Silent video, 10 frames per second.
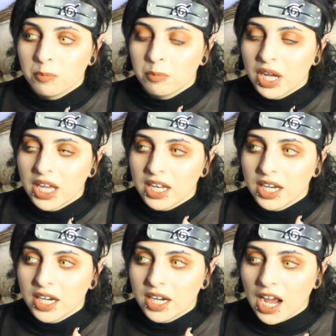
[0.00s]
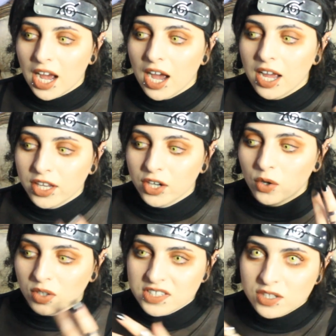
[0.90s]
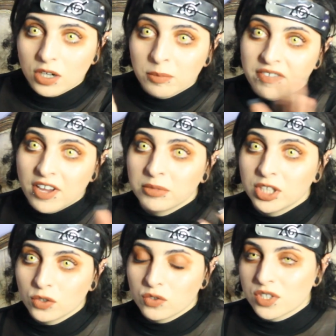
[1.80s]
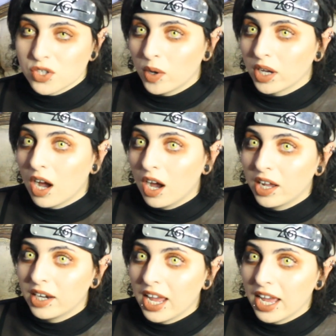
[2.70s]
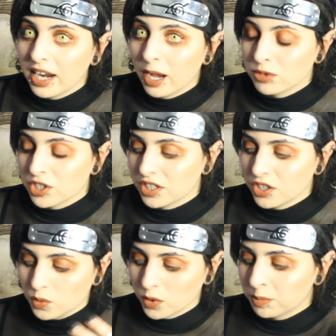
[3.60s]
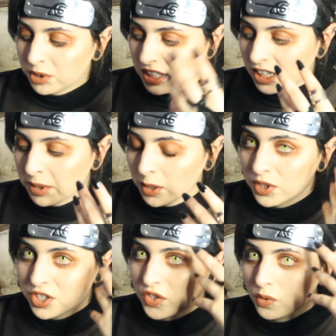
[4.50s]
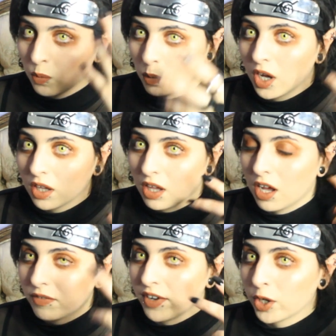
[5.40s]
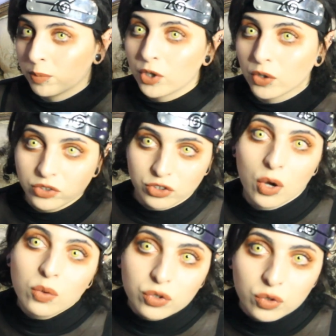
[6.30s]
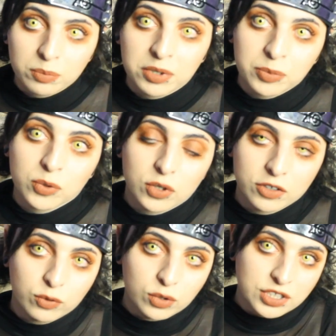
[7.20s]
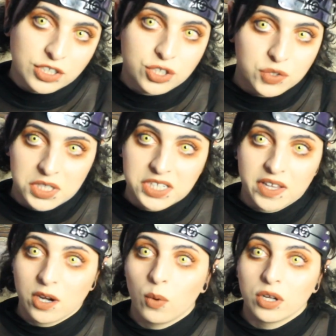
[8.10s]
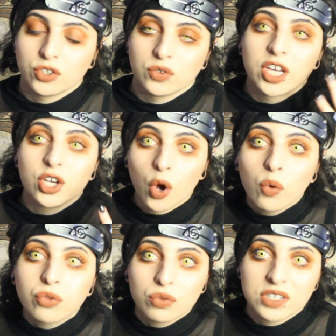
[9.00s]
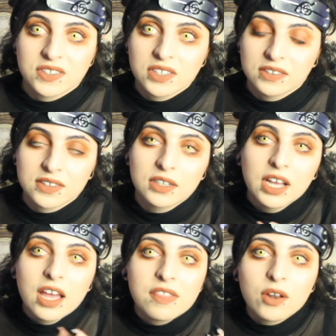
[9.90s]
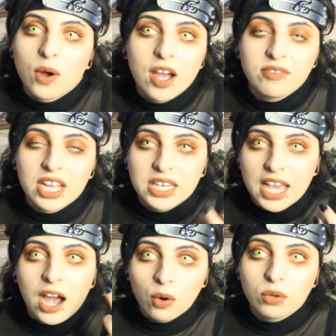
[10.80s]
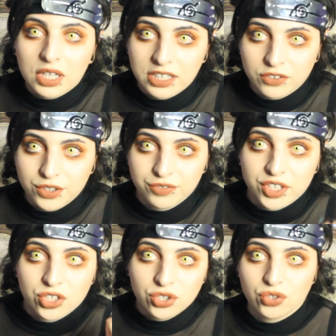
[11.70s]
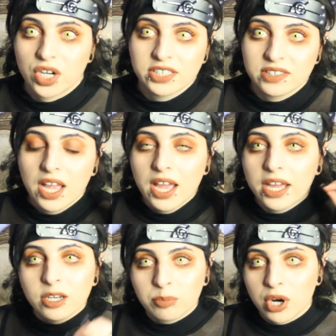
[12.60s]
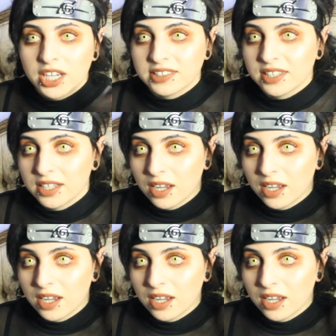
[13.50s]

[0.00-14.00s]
but you know, because none of my family knows what's going on, and I'm just in this weird predicament, which is what a lot of Arab girls go through, and people who are forced to do things they don't want to, they go through these things and they don't have any outlet, so they're very stressed and depressed,